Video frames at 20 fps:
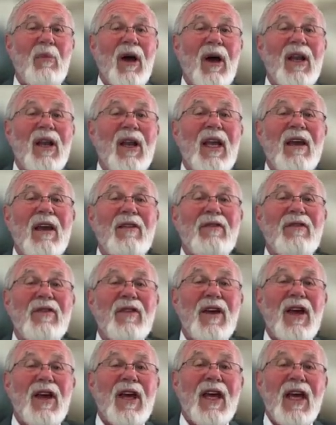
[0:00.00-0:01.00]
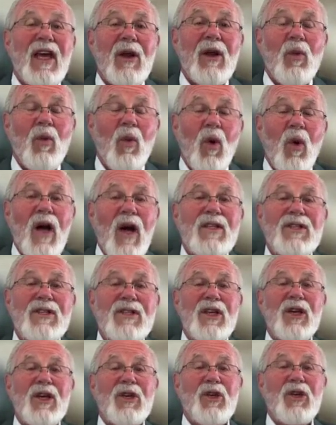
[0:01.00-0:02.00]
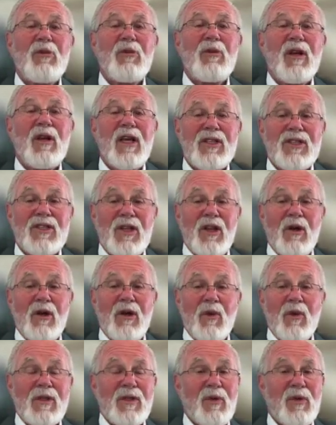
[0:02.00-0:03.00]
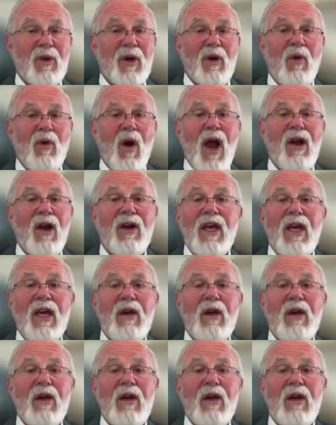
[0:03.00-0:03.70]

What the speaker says: but it was the accumulation that was required.